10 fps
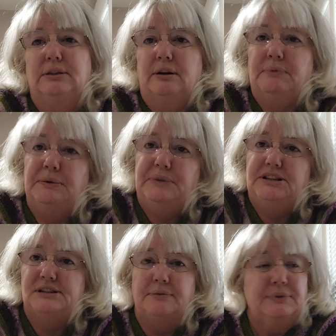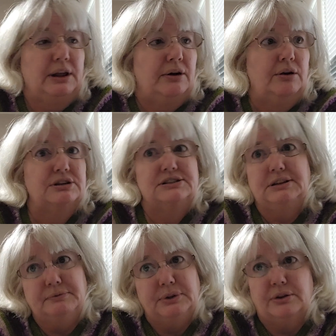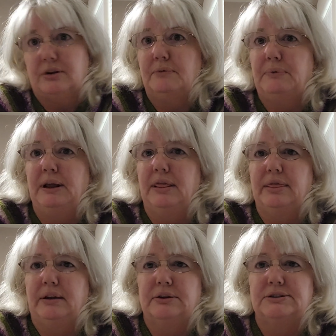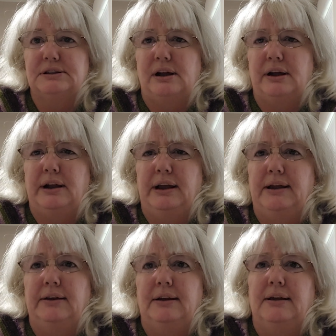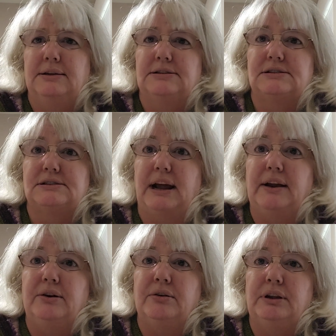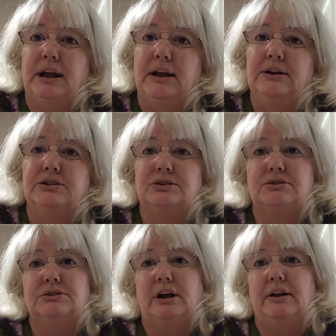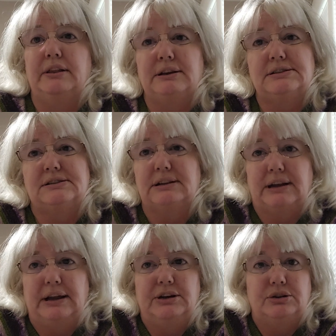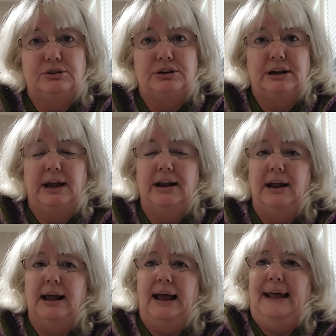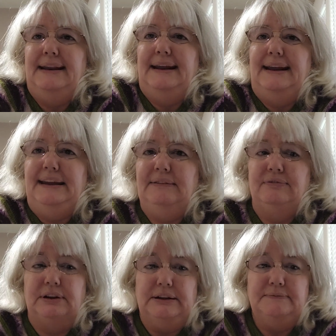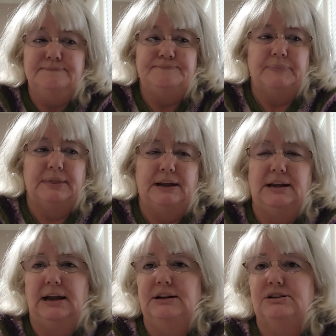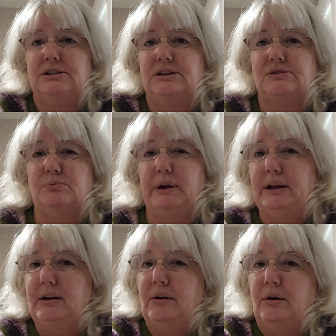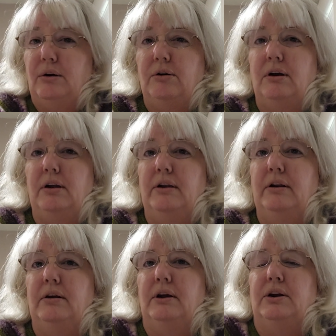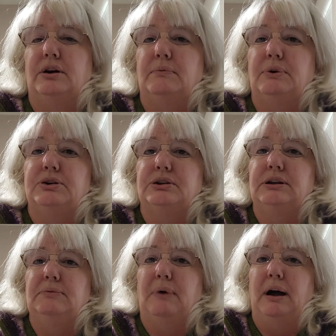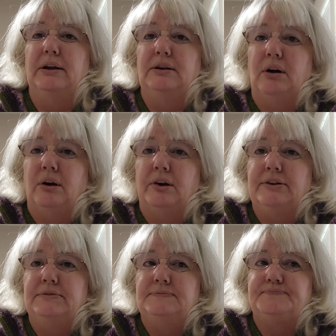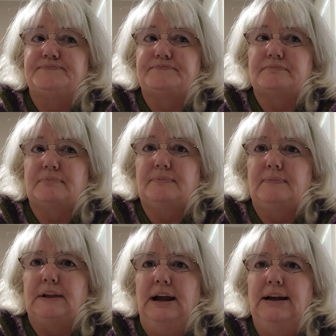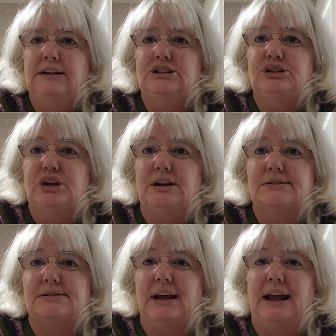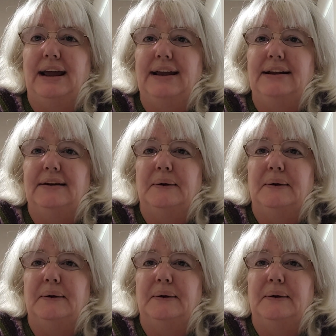may be some that are similar, but there's not a standard gauge. There's not a this is the gauge you should get, and even the gauge that's written on commercially bought yarn is just a